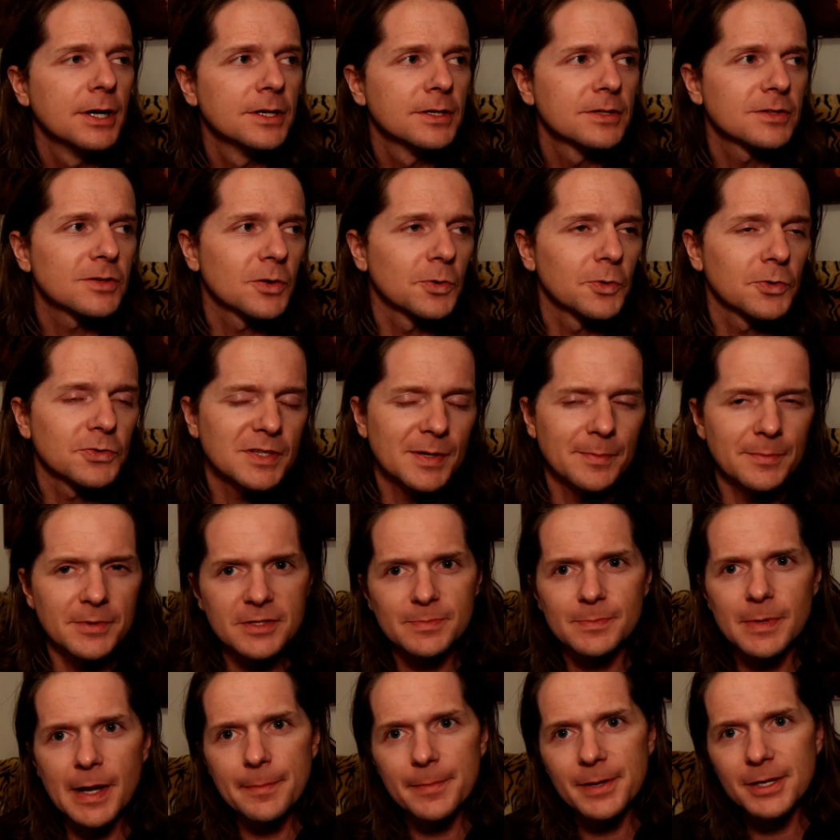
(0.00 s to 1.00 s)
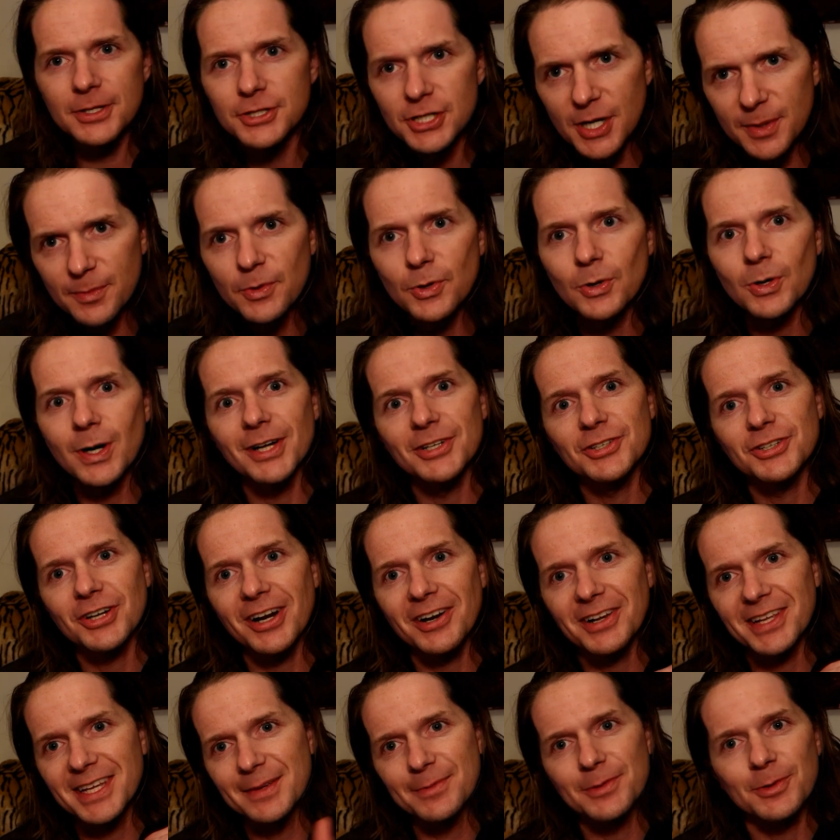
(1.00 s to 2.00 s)
So some of this might be a jumble. I'll
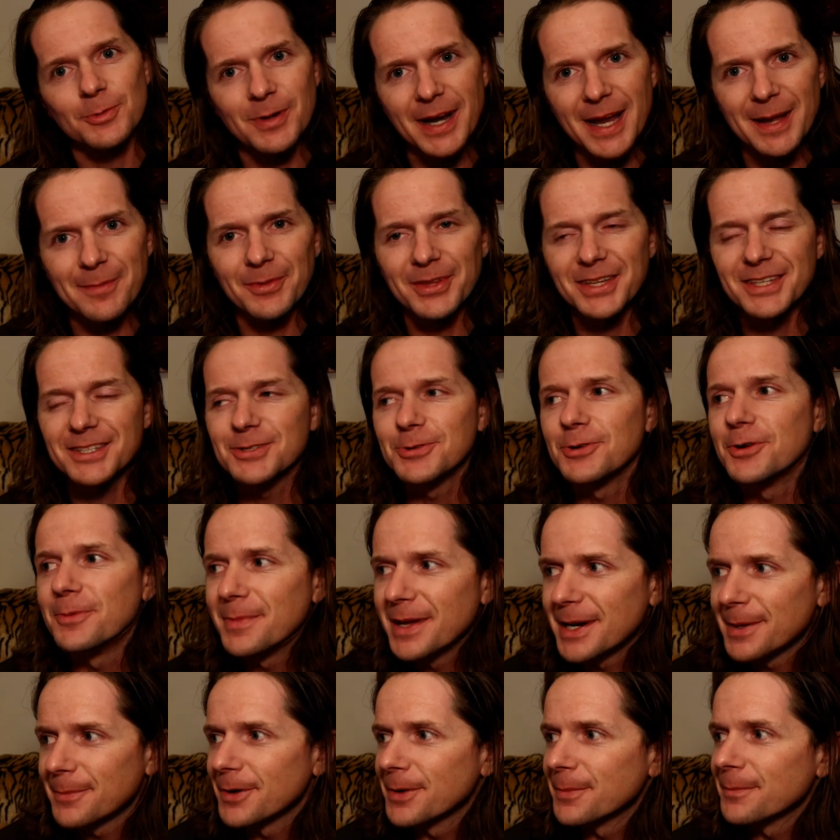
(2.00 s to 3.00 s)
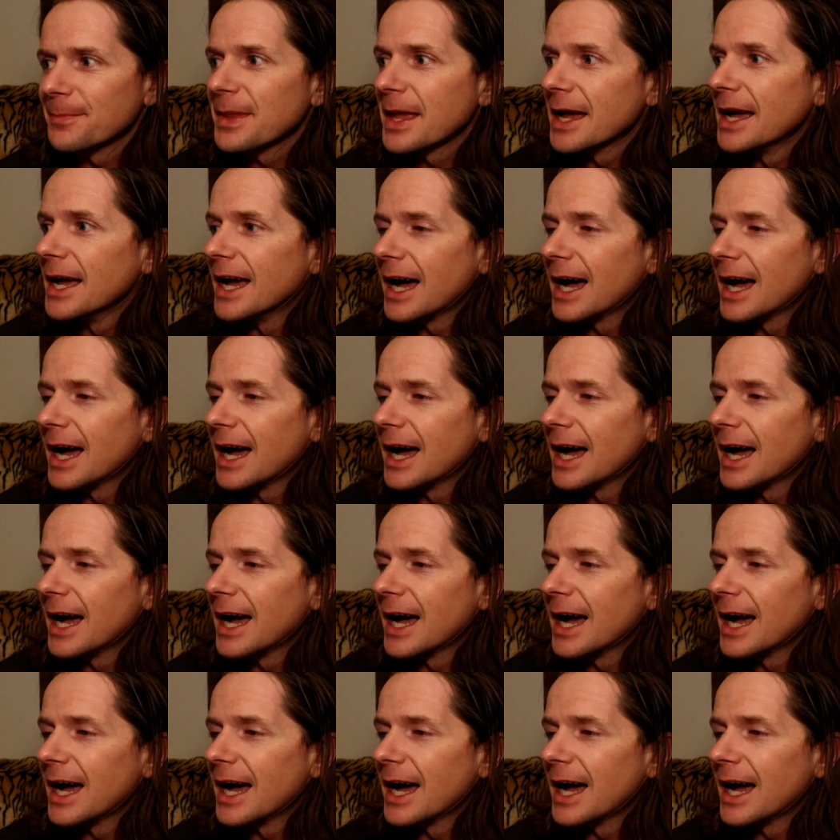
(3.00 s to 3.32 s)
try to keep the rambling to a minimum.